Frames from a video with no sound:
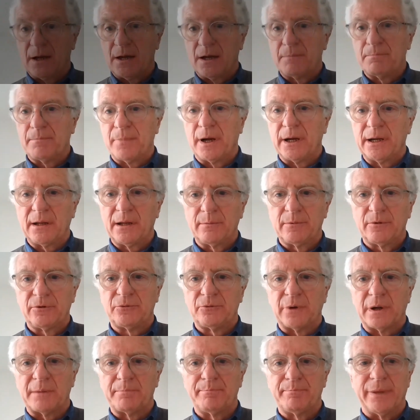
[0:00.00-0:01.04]
my name is
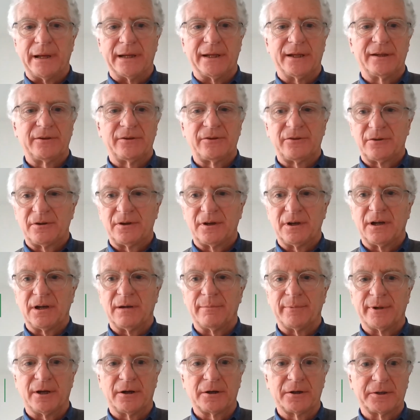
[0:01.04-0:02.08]
Rab Bennetts.
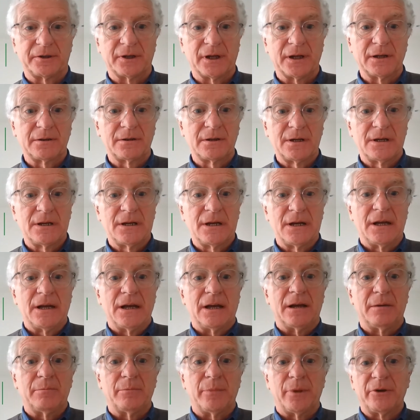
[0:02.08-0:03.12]
I'm an architect,
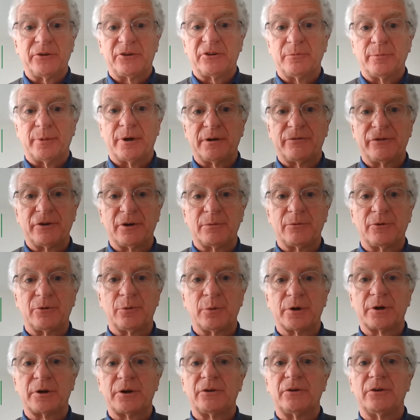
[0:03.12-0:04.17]
and most of my firm's
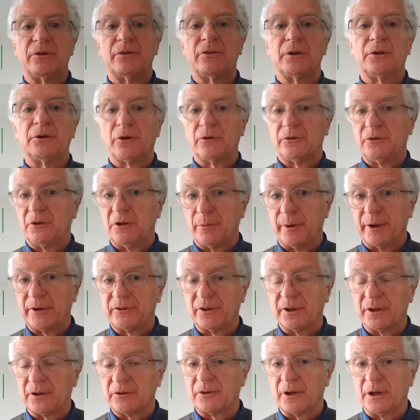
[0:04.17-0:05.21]
work is in the
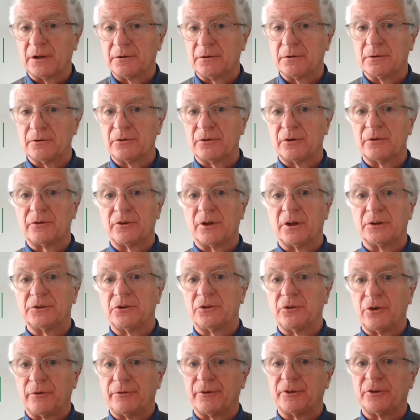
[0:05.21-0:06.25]
non-domestic sectors, such
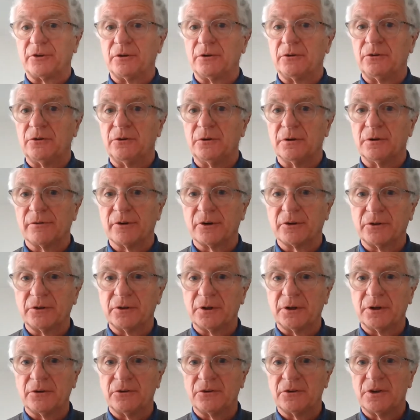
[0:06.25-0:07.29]
as offices,
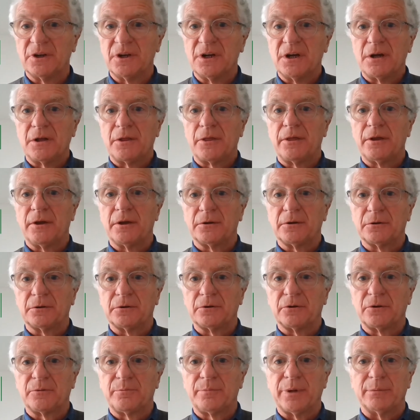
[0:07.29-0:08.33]
universities,
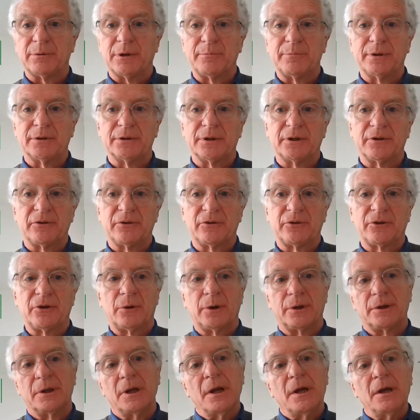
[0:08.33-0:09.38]
theatres, public buildings, and so
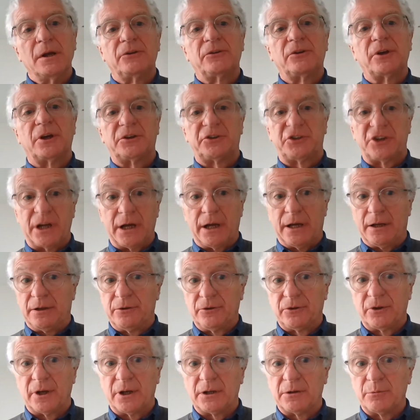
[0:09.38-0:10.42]
on, such
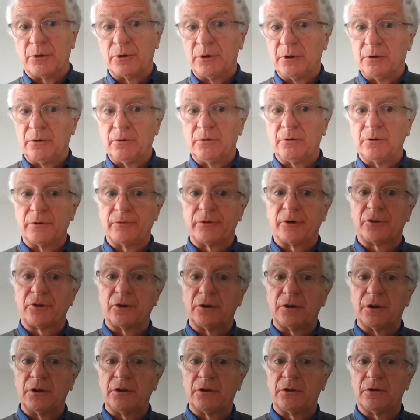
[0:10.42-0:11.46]
as Edinburgh
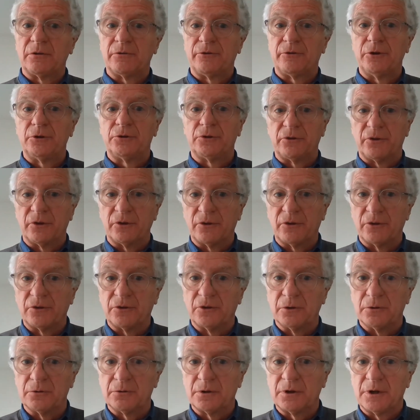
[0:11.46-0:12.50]
University's Futures
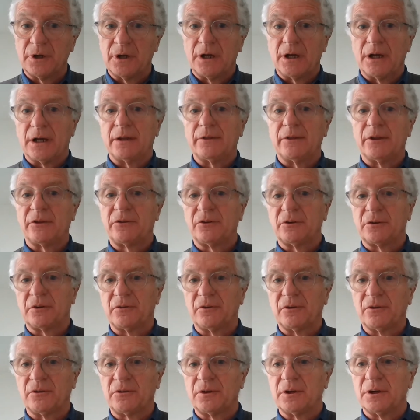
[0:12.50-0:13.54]
Institute and the
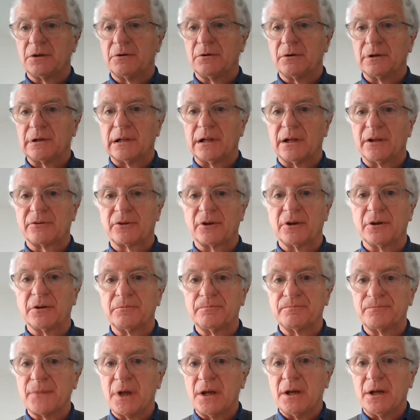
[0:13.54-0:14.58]
Citizens Theatre in Glasgow.
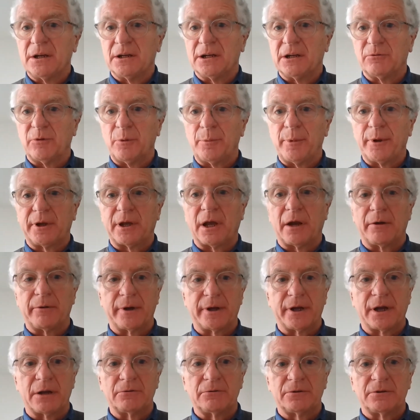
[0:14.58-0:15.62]
Now, we've been
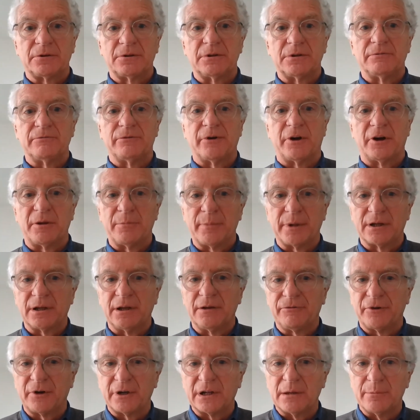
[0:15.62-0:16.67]
carrying out
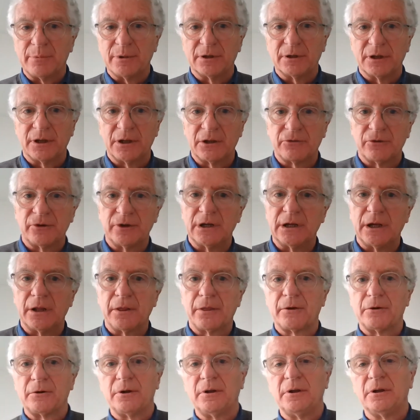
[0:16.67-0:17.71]
environmentally friendly buildings for nearly
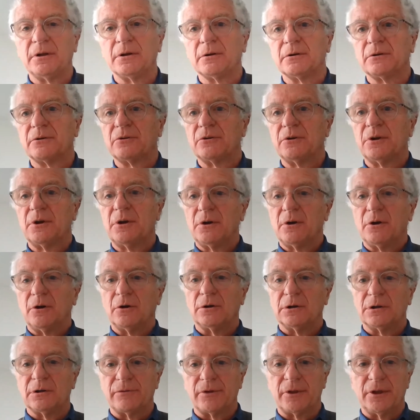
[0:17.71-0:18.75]
30 years
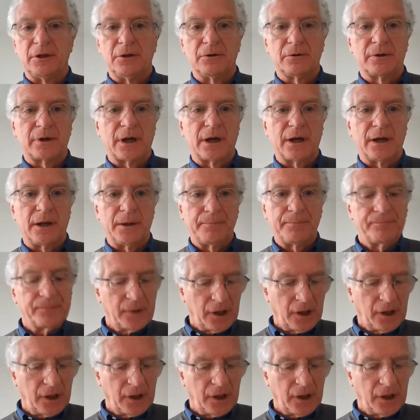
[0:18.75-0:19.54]
all over the UK.